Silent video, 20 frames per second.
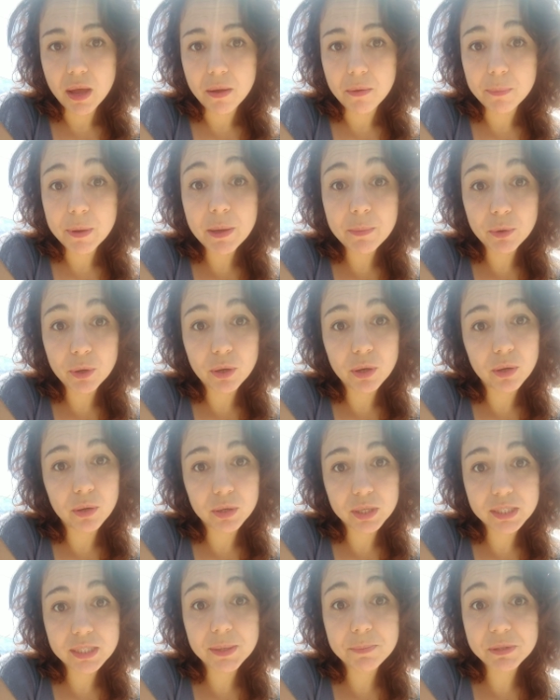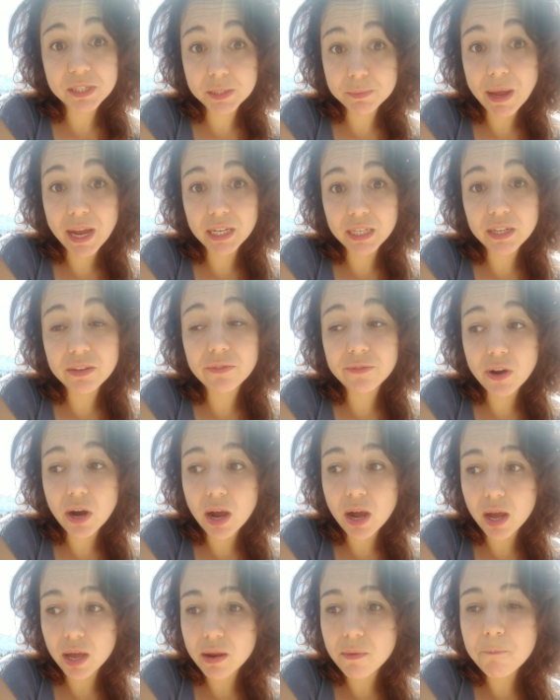People suspected
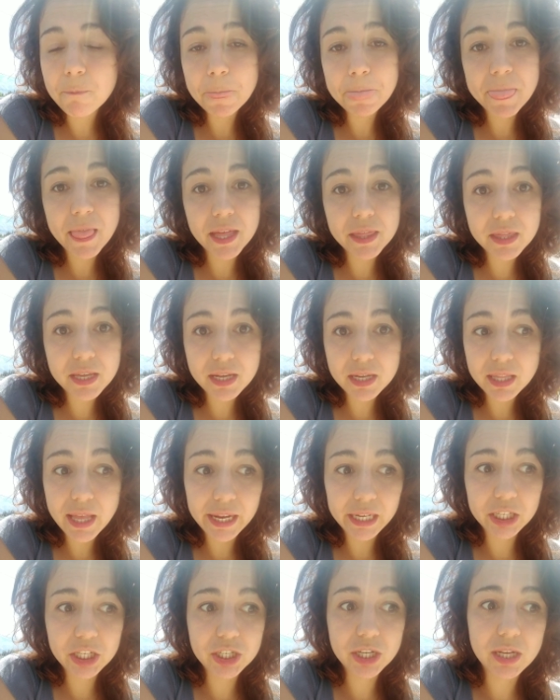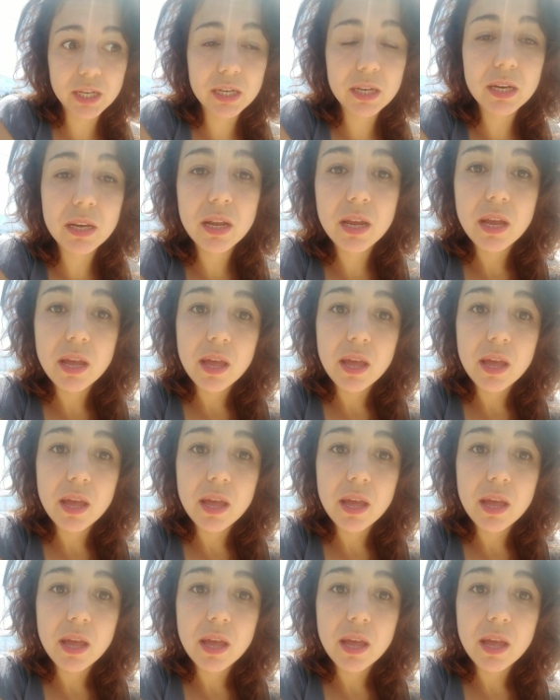fraud in the election,